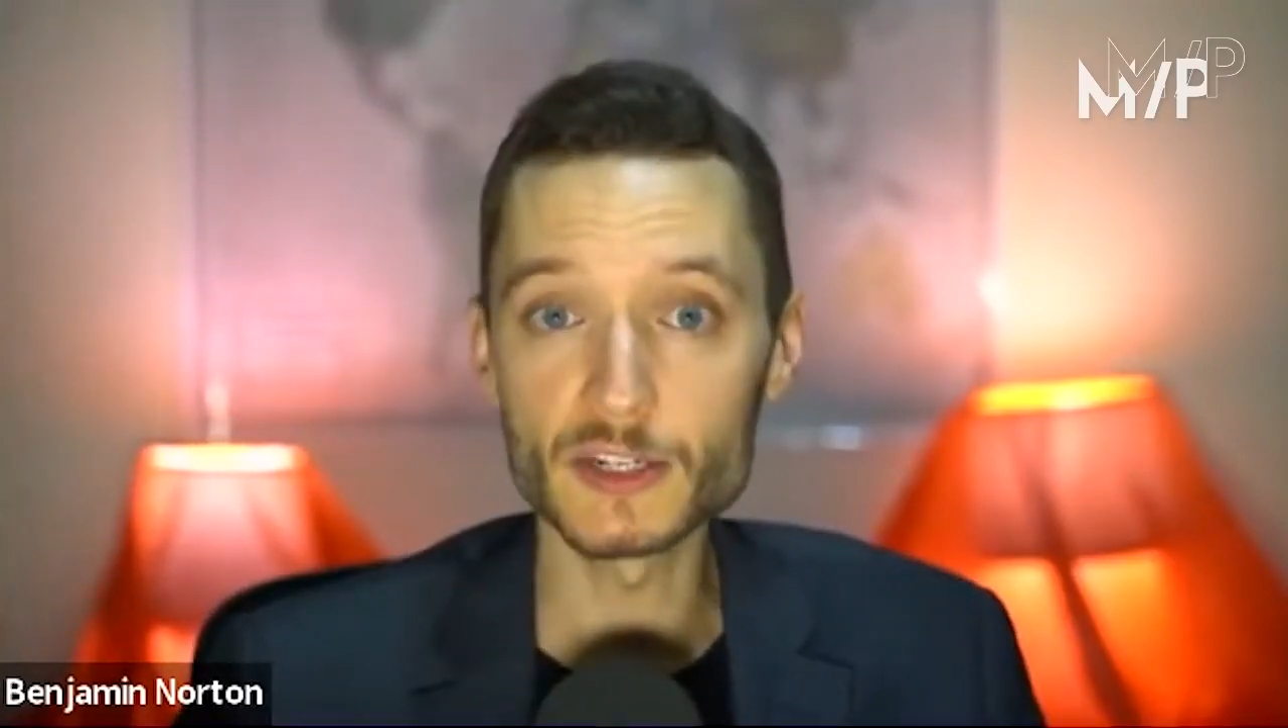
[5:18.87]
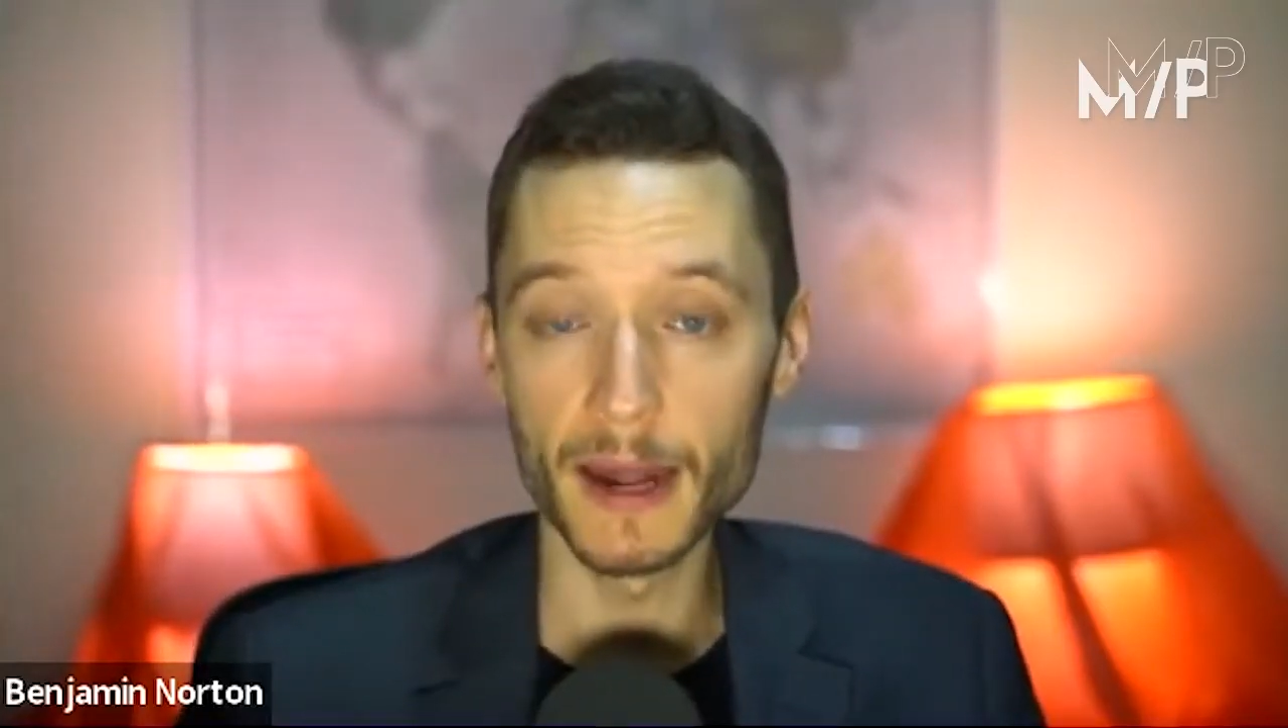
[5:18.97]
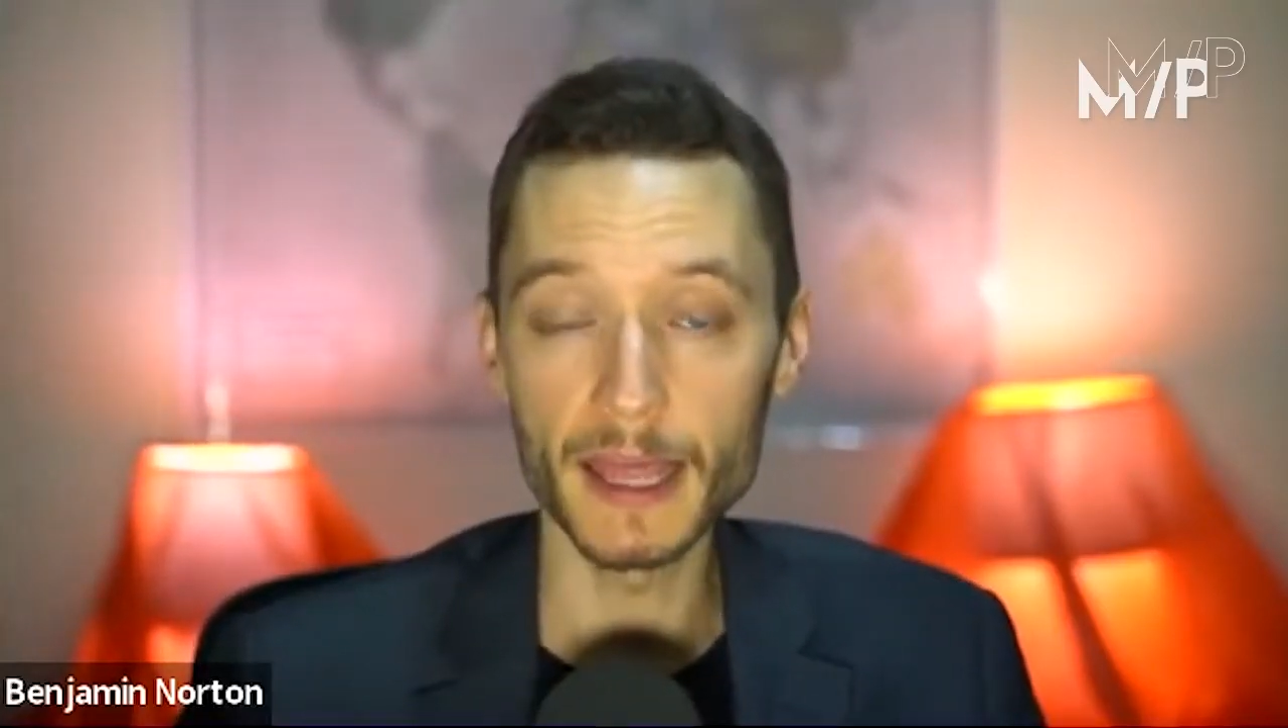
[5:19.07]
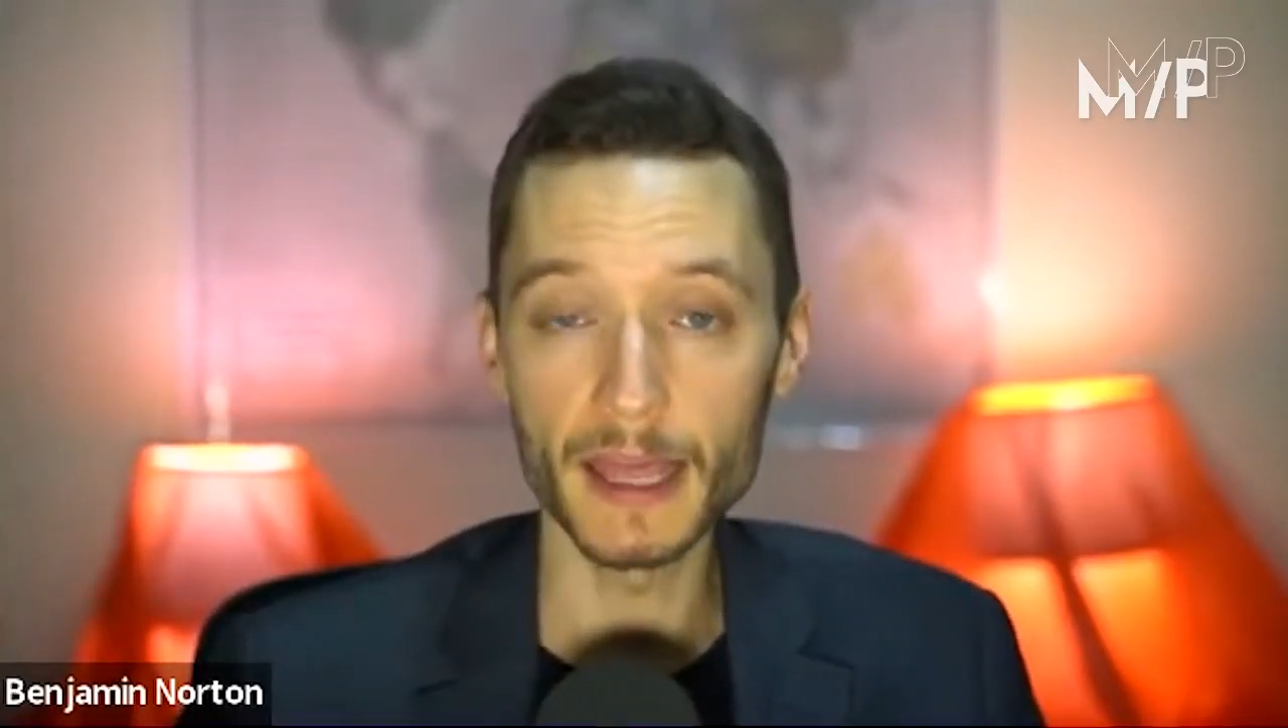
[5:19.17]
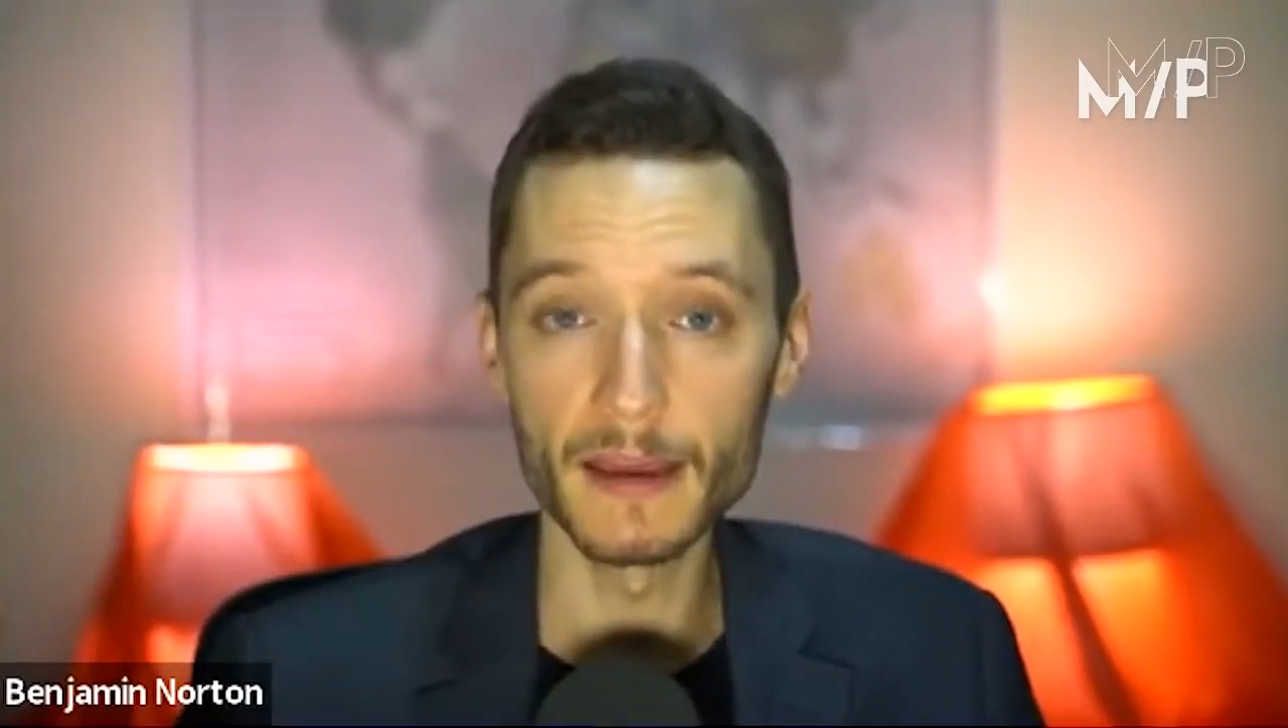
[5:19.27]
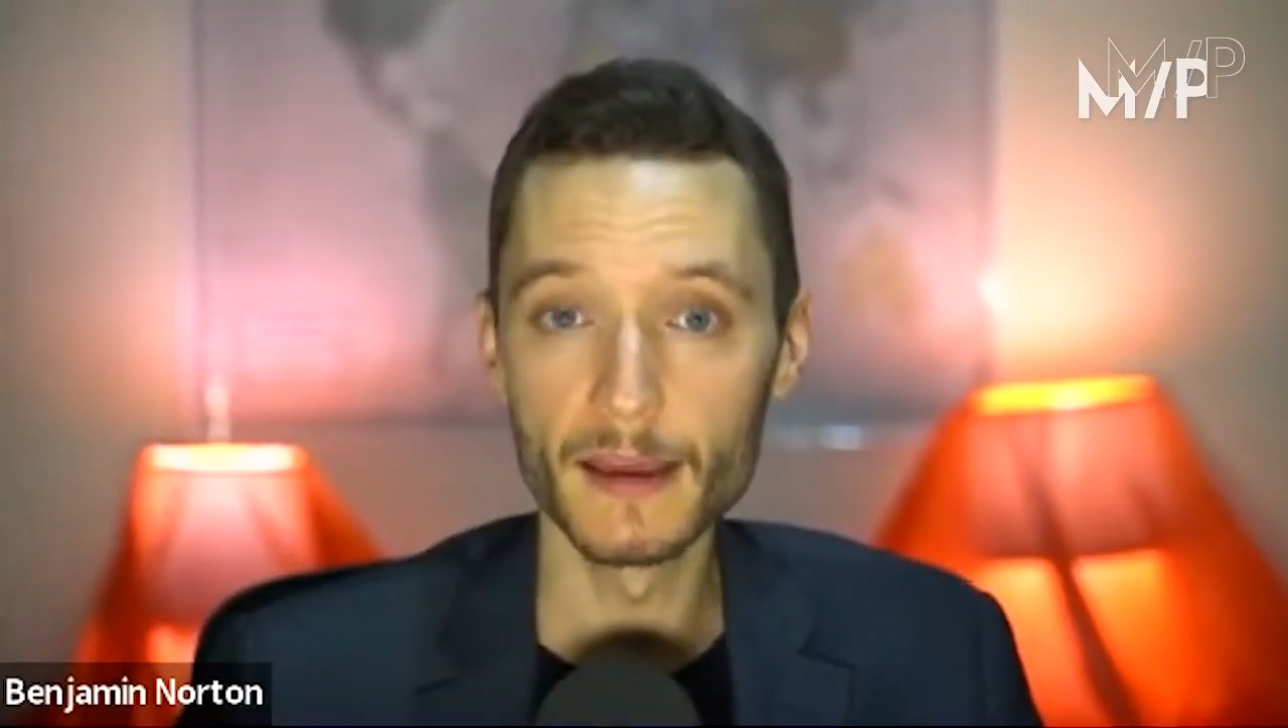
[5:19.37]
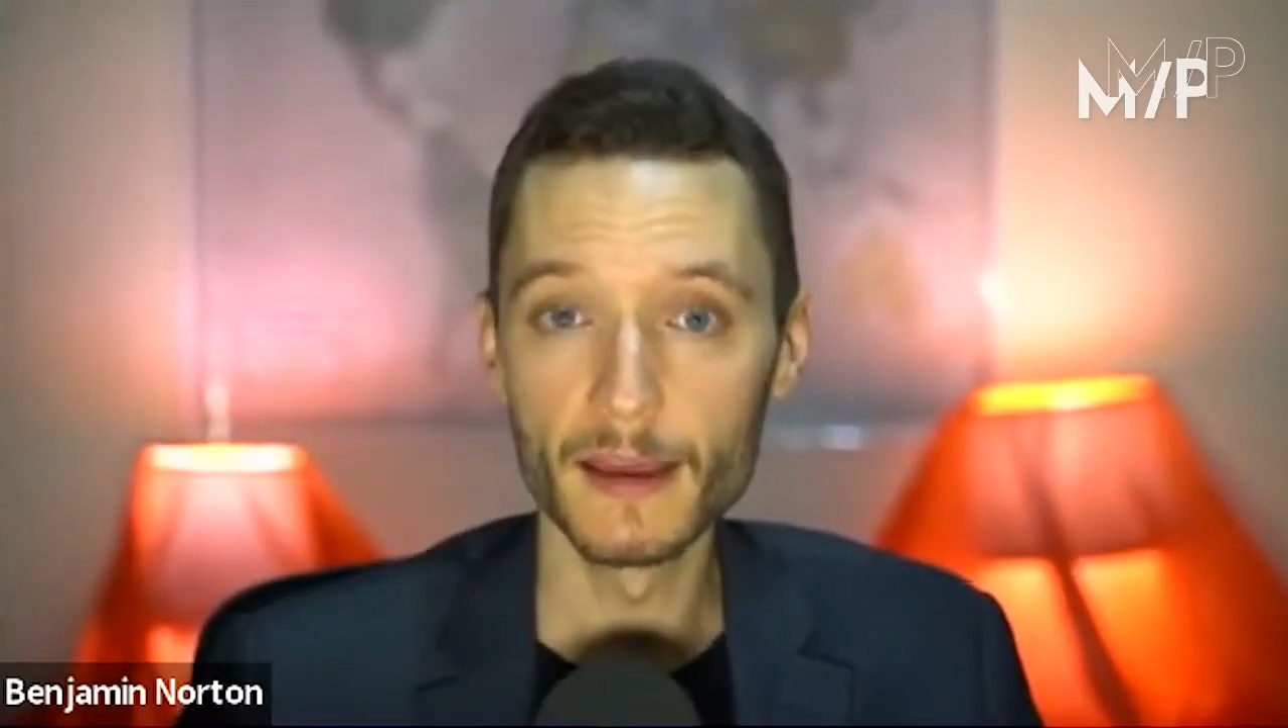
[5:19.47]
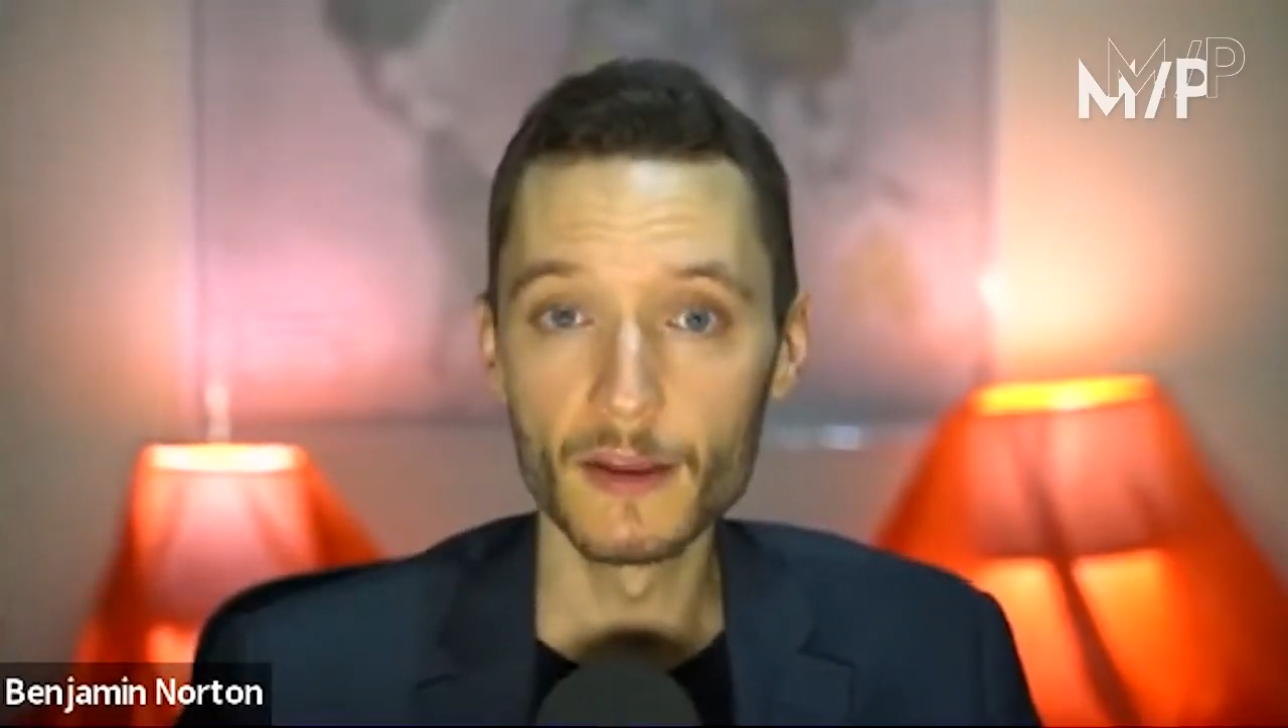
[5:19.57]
of money